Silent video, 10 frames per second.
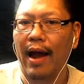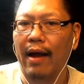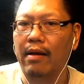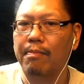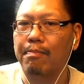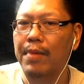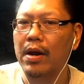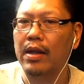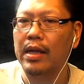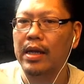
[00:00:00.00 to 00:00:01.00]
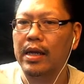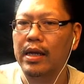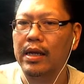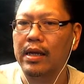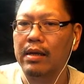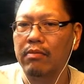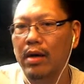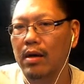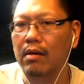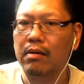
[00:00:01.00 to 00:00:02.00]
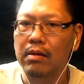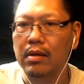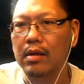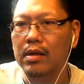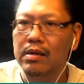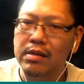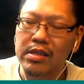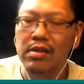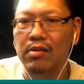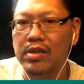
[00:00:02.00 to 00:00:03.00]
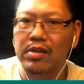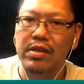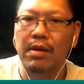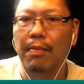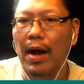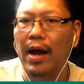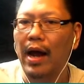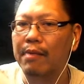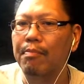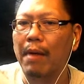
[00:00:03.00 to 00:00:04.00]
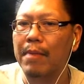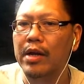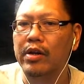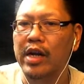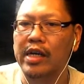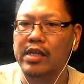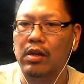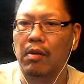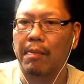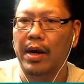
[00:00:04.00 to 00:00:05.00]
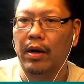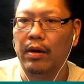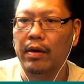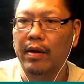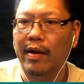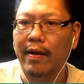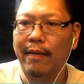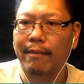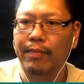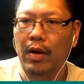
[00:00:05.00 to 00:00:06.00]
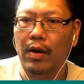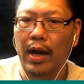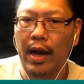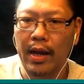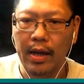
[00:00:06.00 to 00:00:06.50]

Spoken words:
I could barely, well, so and so say, but I make your text a little bigger. Okay.